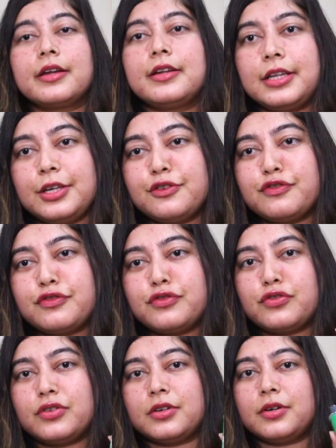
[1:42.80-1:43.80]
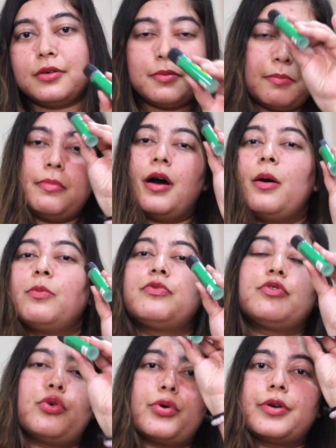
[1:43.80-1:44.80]
relief balm
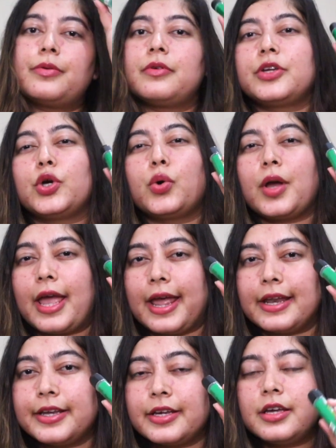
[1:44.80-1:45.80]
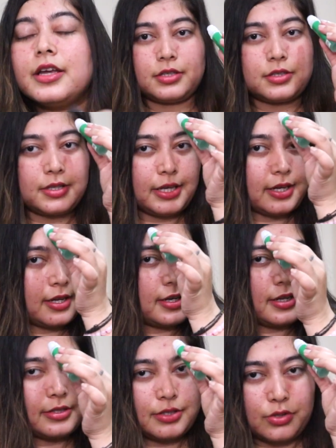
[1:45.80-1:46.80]
for your head. Just take it
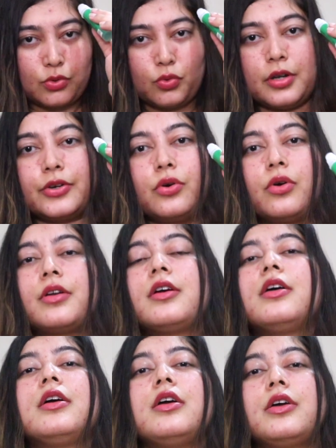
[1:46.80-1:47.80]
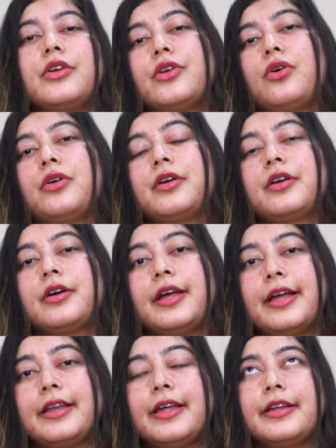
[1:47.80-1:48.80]
and just roll it on your
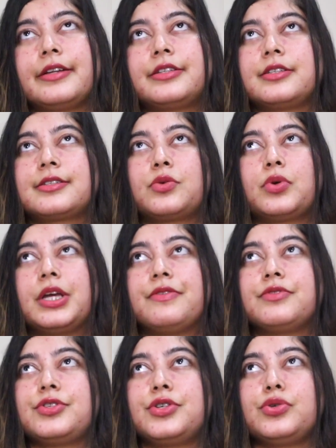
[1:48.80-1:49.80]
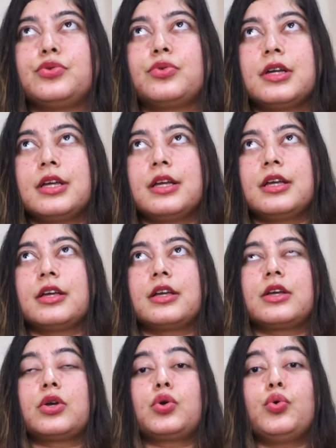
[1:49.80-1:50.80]
head, and it just gives you
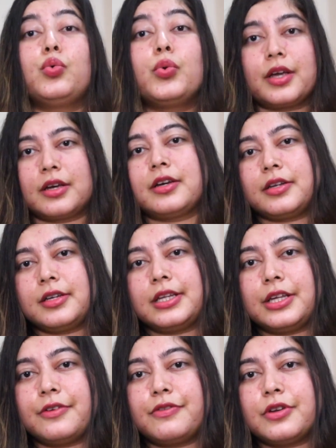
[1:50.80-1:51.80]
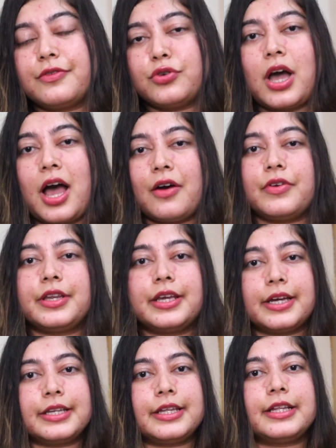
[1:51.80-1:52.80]
quick relief if you have any
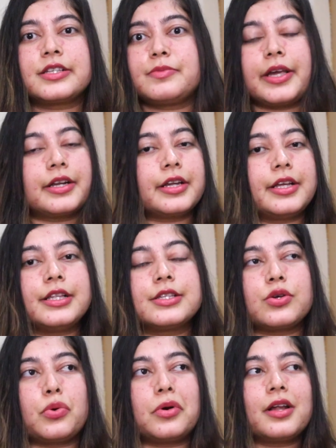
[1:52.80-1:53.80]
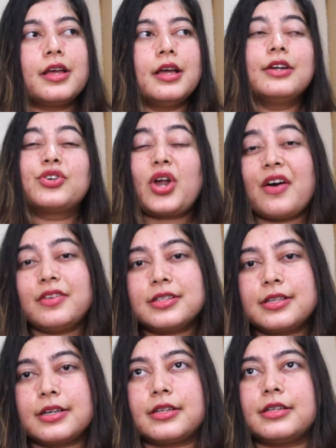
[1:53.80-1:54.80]
headaches, migraines, or travel
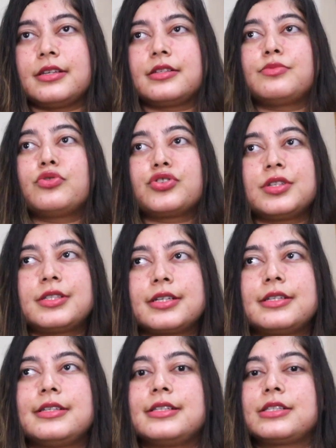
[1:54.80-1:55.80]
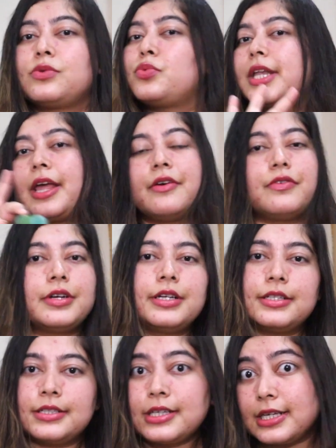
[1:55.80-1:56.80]
sickness, motion sickness, or whatever
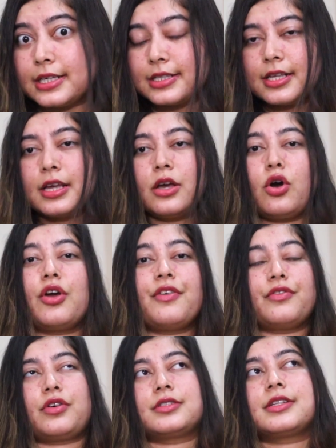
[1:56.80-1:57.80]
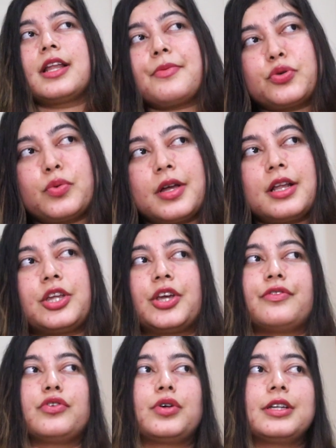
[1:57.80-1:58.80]
it is, or you've not slept well, you
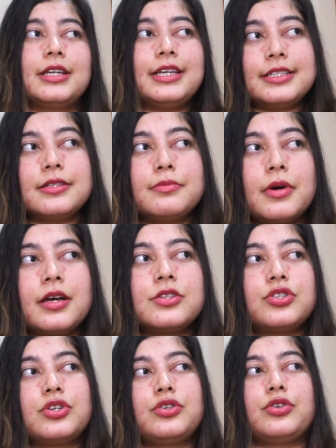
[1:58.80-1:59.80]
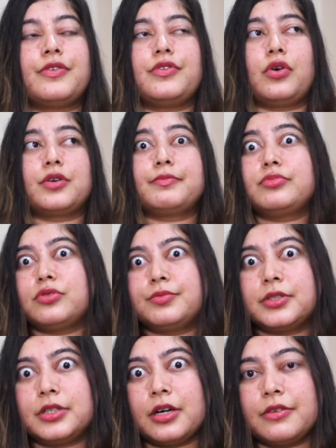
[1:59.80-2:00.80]
have not eaten much, you have not
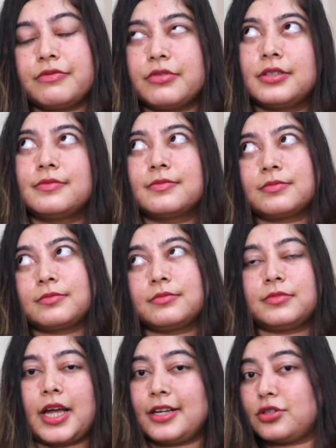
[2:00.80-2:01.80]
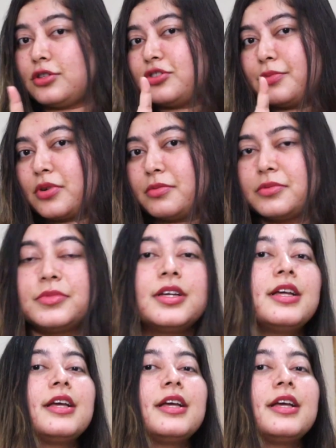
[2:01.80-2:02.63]
pooped enough. That is also a problem